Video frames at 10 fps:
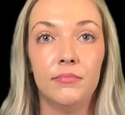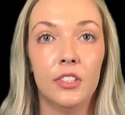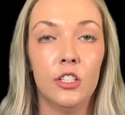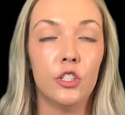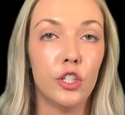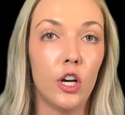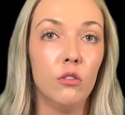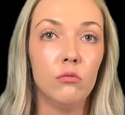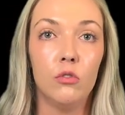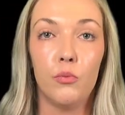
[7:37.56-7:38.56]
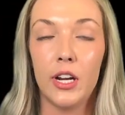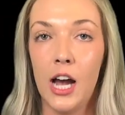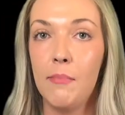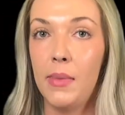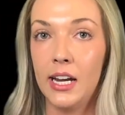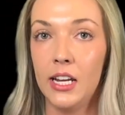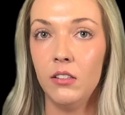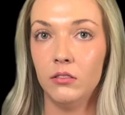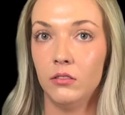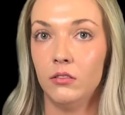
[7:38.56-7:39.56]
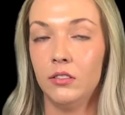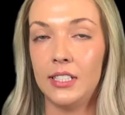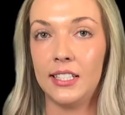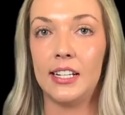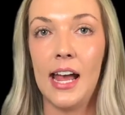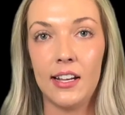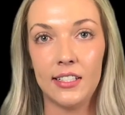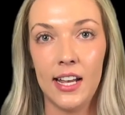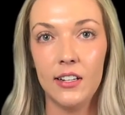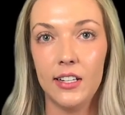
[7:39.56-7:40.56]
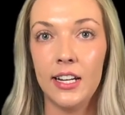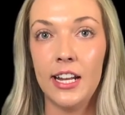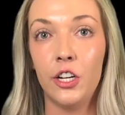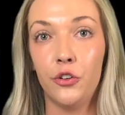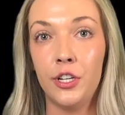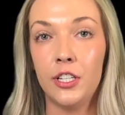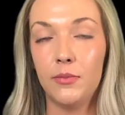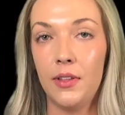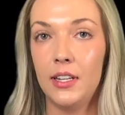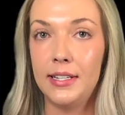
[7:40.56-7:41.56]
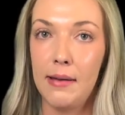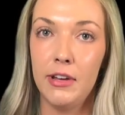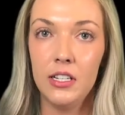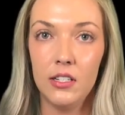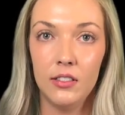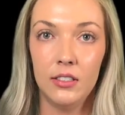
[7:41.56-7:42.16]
So, we got money, that's an asset, it increases with a debit,